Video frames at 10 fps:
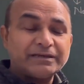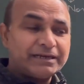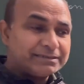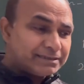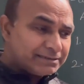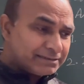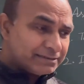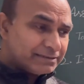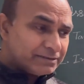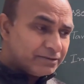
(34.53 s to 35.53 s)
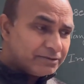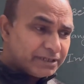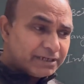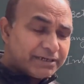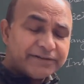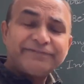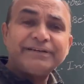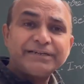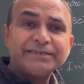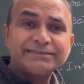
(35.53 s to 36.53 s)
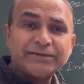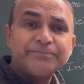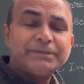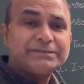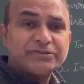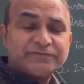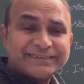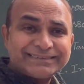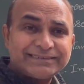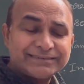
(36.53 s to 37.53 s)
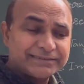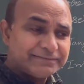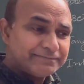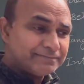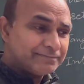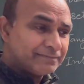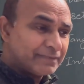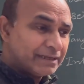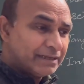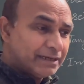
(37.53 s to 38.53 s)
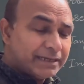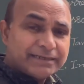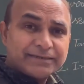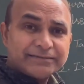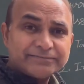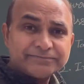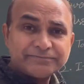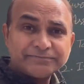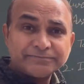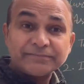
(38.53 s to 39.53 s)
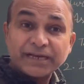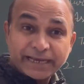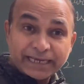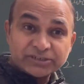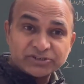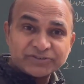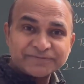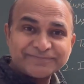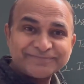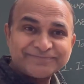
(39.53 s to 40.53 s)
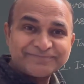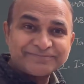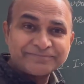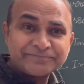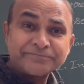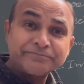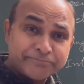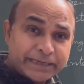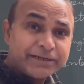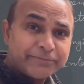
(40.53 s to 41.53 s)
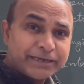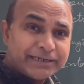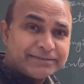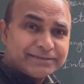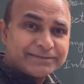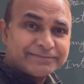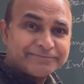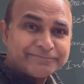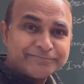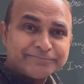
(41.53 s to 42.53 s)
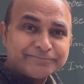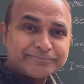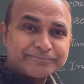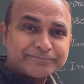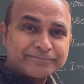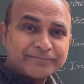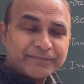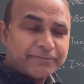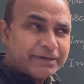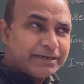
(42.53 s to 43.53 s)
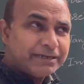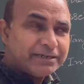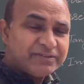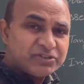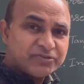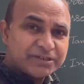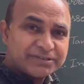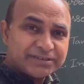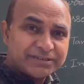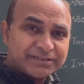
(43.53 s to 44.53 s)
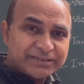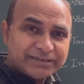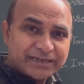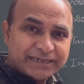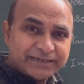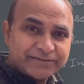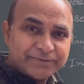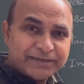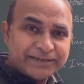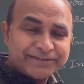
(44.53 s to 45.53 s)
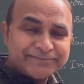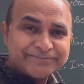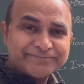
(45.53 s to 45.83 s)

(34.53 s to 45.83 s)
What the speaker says: Assets, there are different examples of assets like cash, bank balance, the building in which you are sitting, land and building,